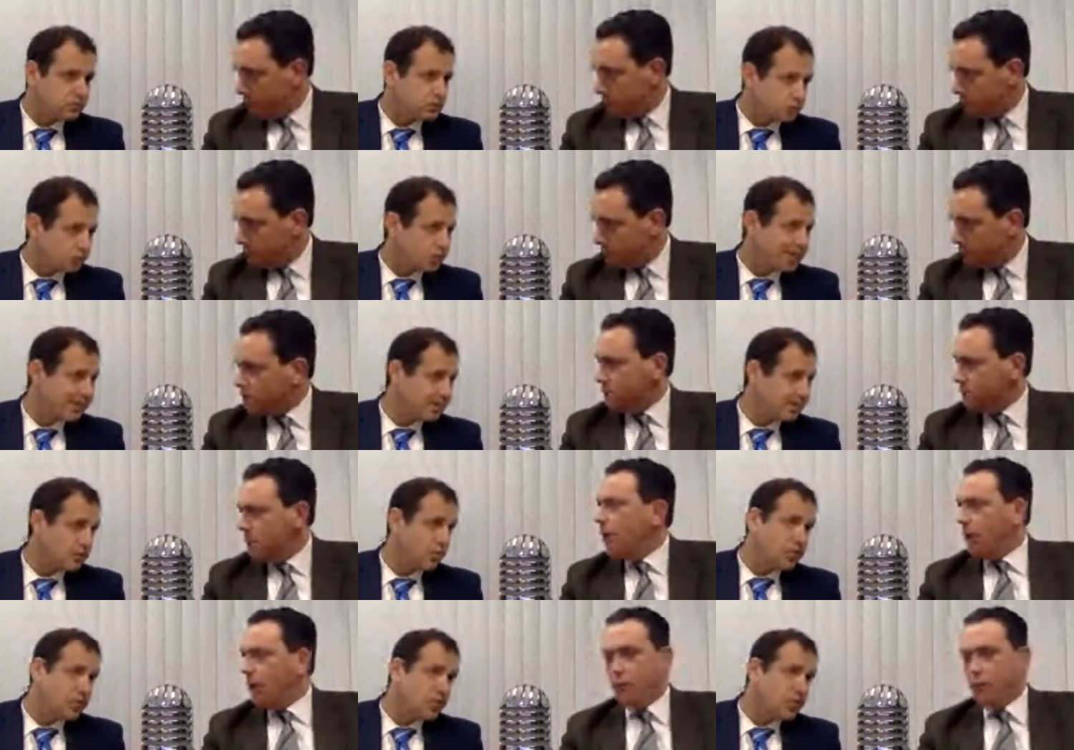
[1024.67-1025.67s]
Speaker 1: Correct.
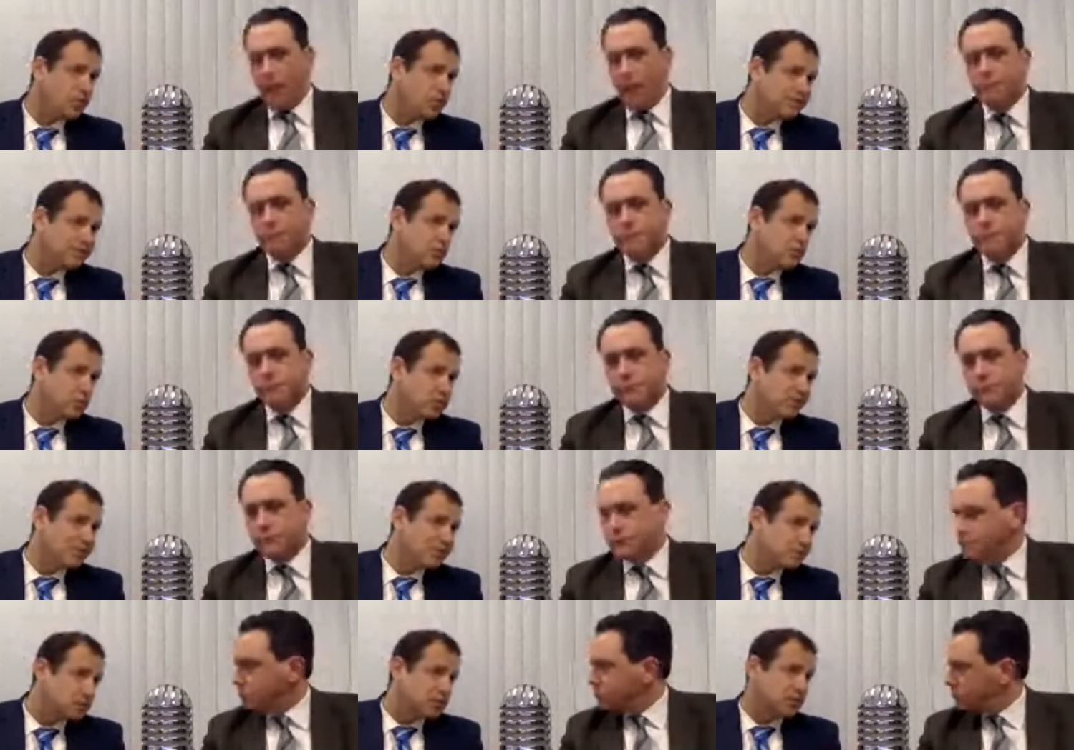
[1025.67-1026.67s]
But what okay. you want to do, what you
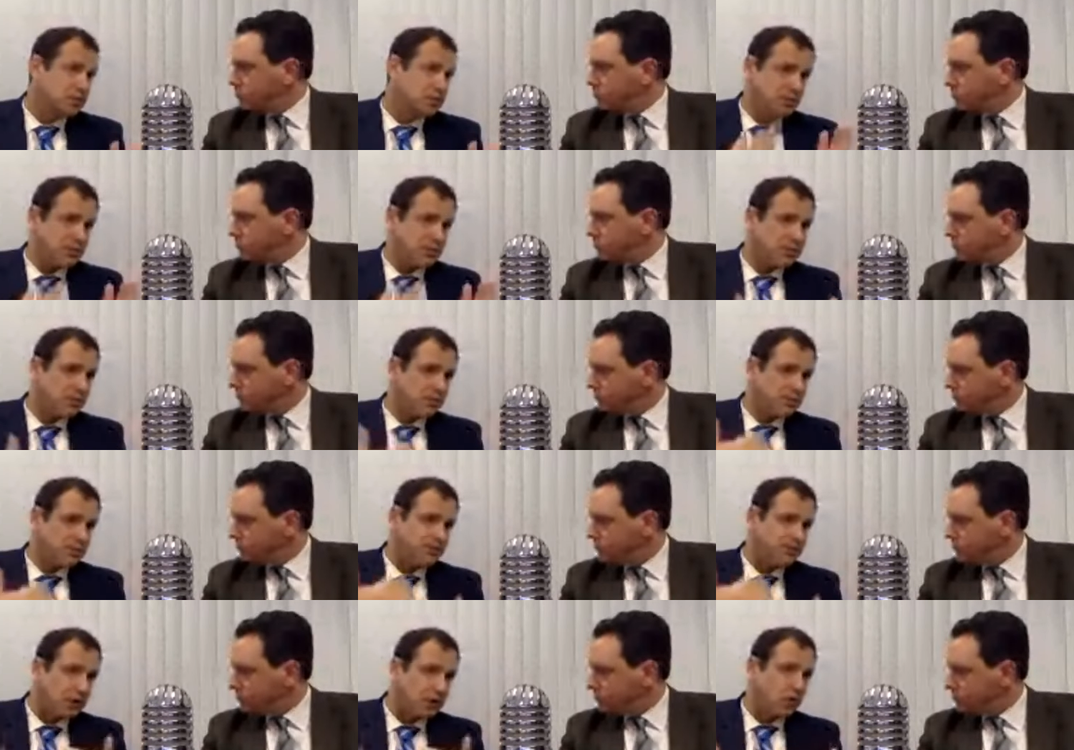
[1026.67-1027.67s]
want to do is
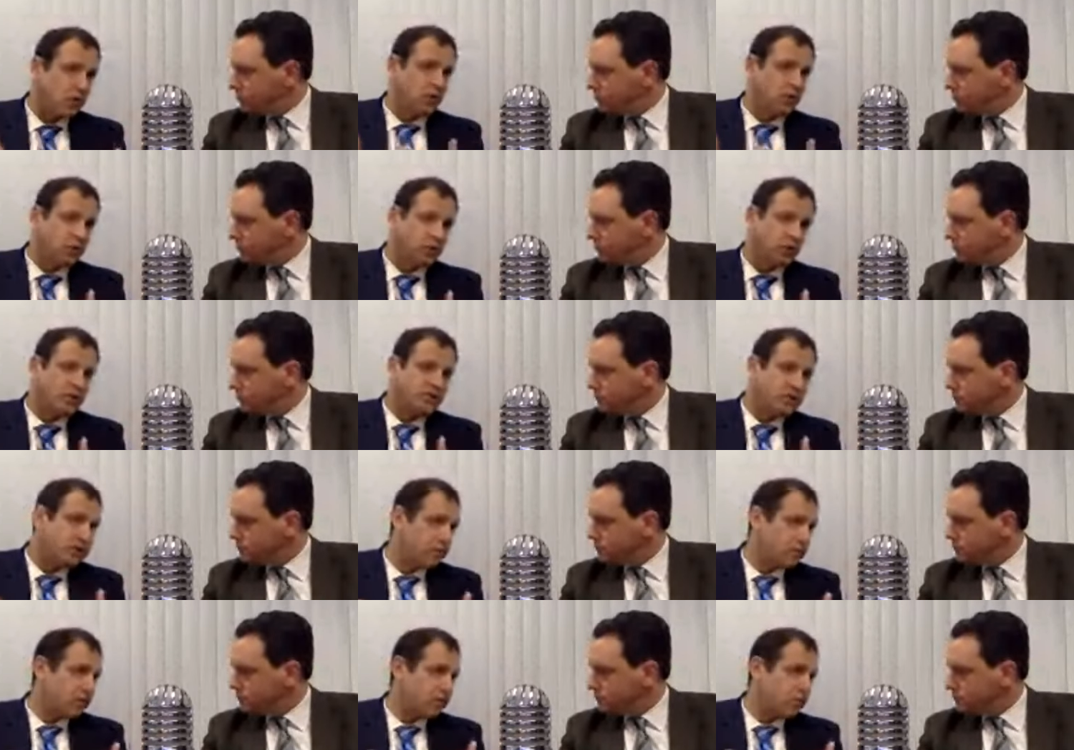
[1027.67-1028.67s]
follow the law
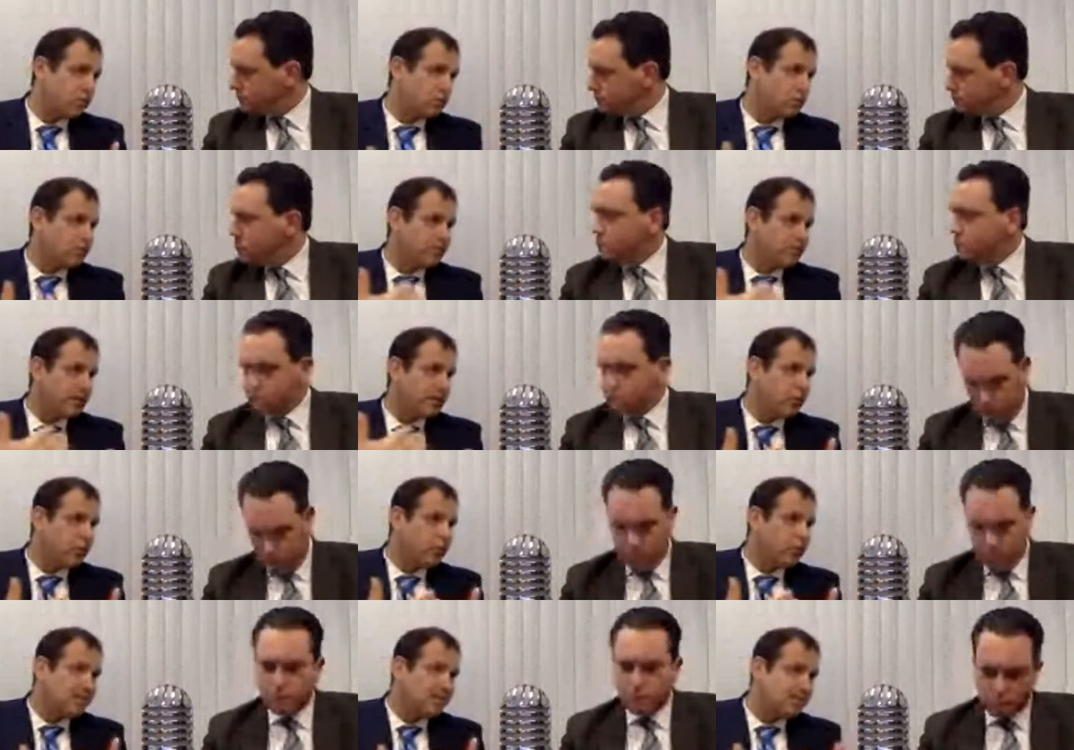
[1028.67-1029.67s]
very well, work very
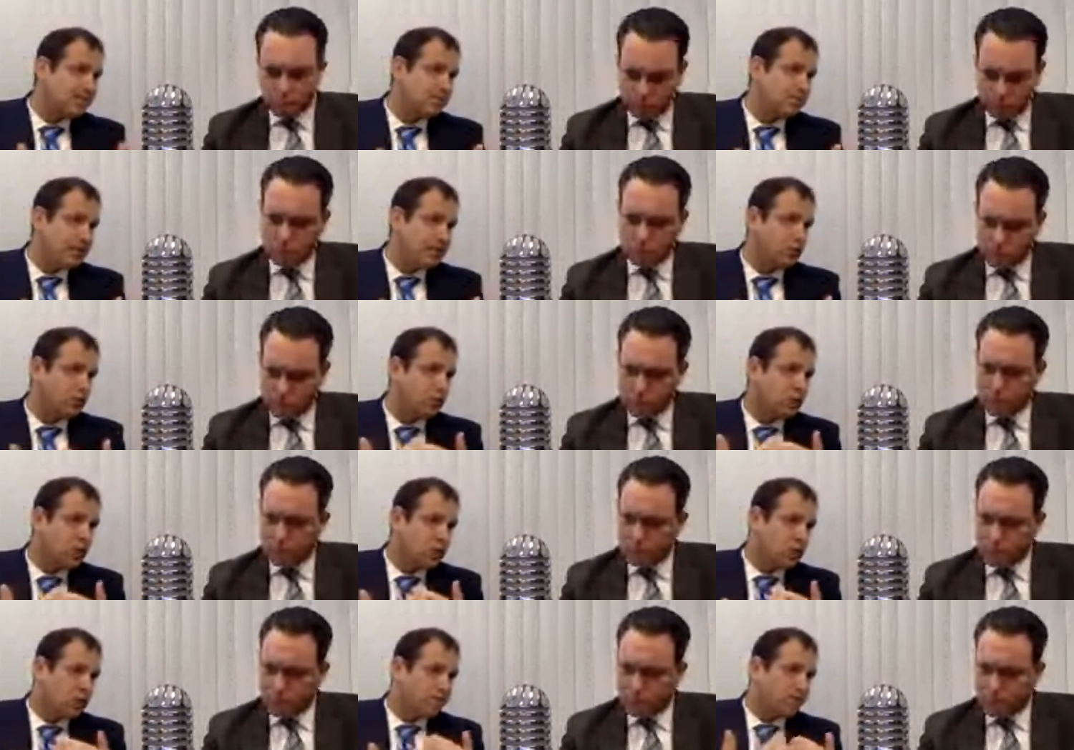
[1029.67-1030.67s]
well with a CPA who
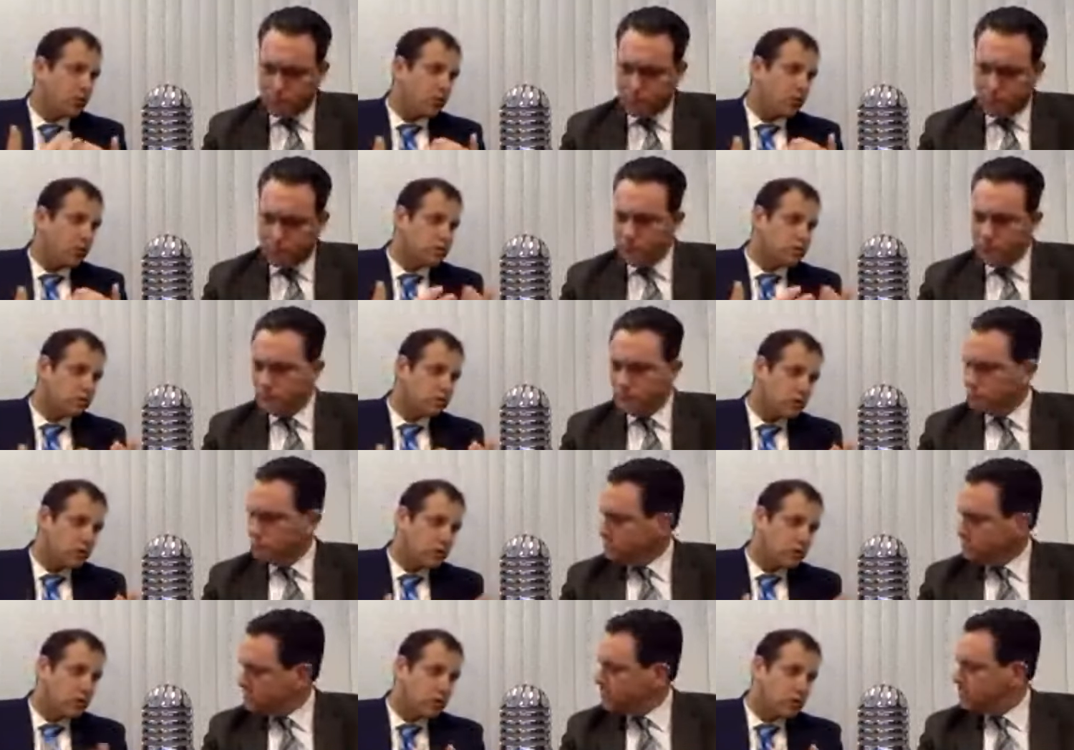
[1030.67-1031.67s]
follows the
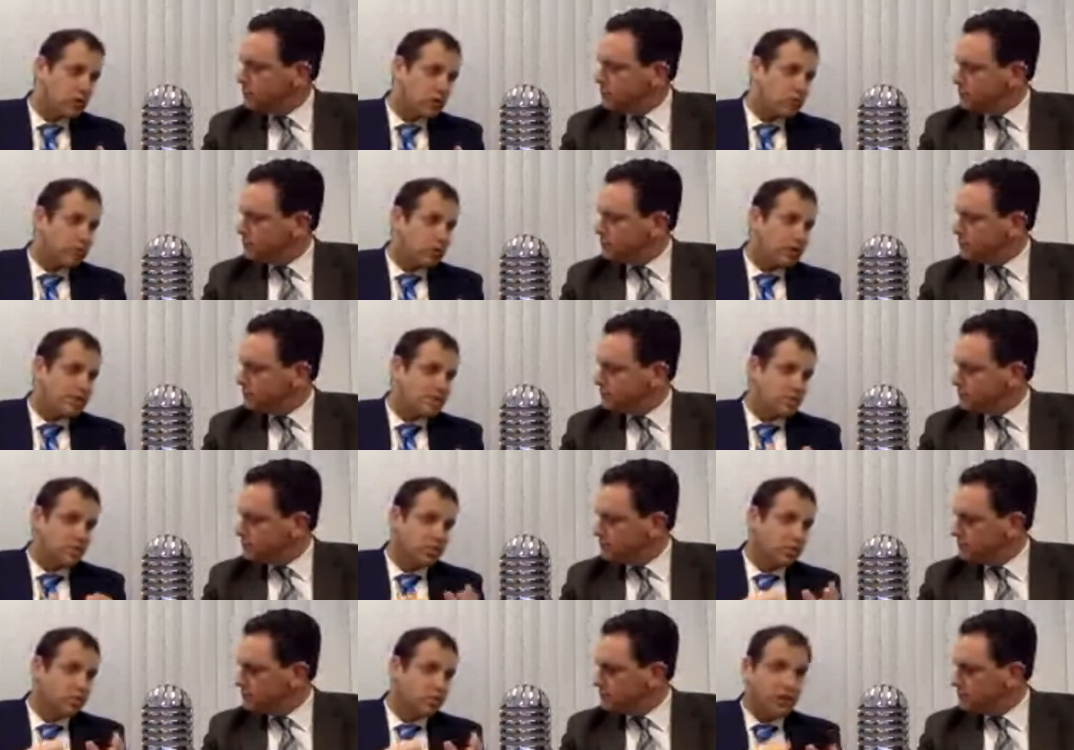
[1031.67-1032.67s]
law. Um,
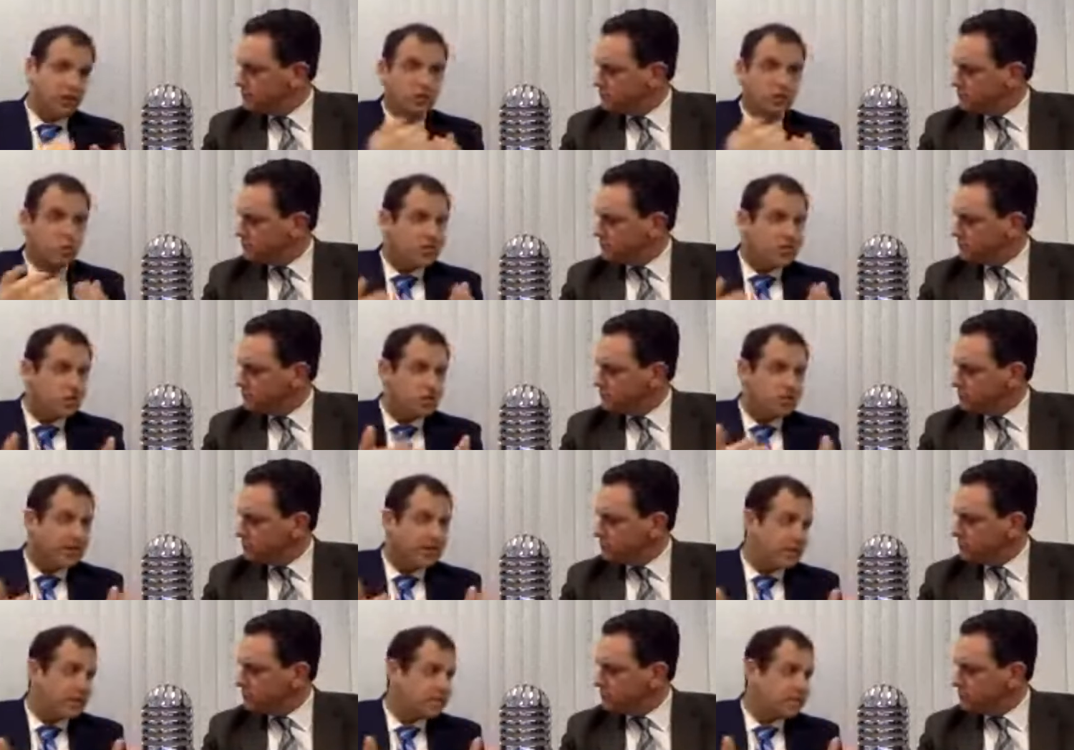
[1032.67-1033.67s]
possibly run a question
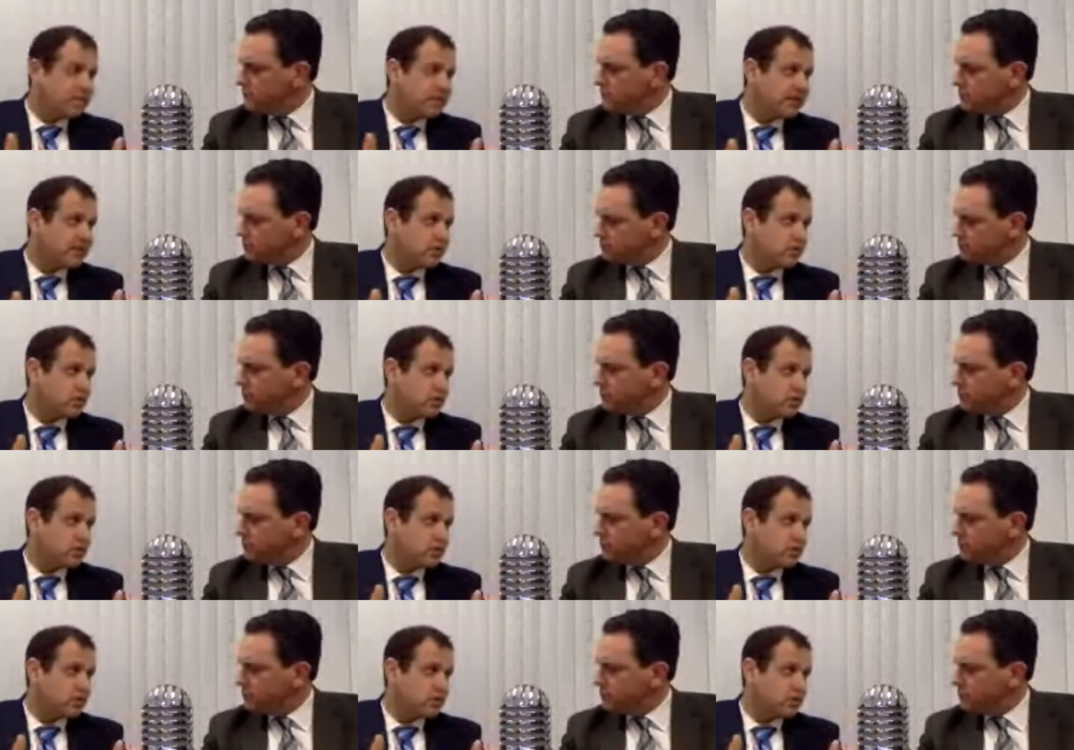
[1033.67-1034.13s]
past the tax